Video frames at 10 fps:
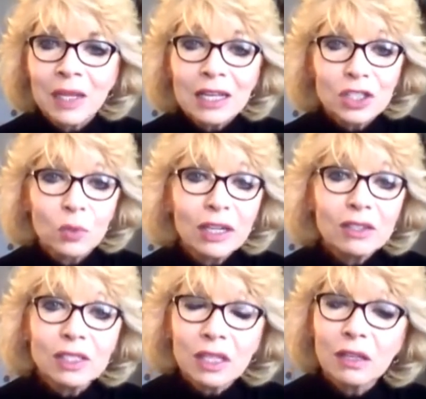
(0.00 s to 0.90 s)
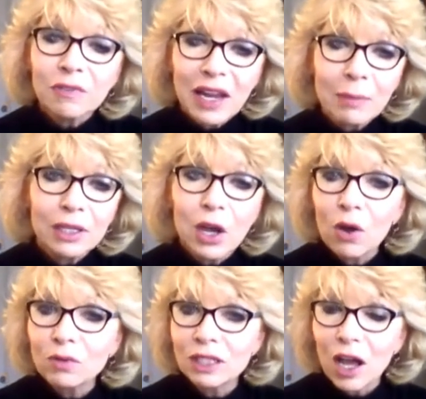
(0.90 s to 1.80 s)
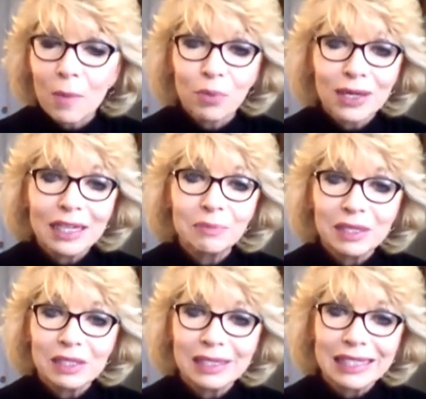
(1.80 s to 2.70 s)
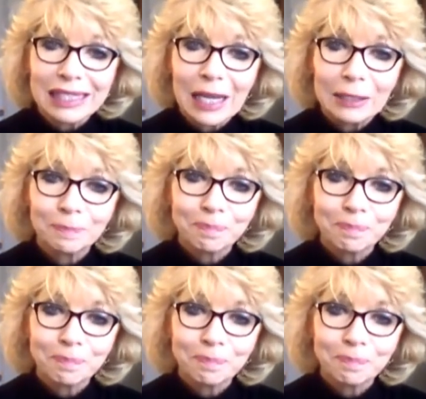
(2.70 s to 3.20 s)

So we are still a family-owned and operated business today.